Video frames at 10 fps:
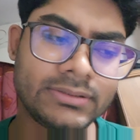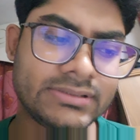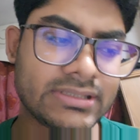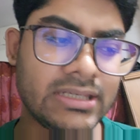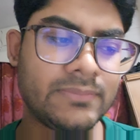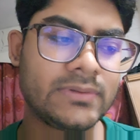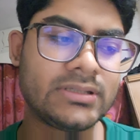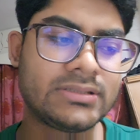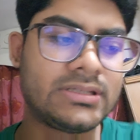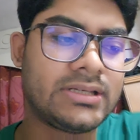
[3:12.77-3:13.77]
skip it,
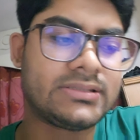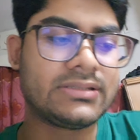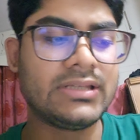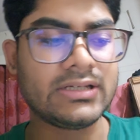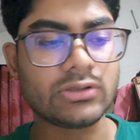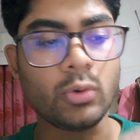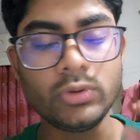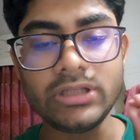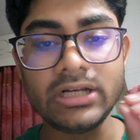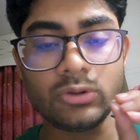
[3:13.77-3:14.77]

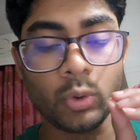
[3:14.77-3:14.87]
with that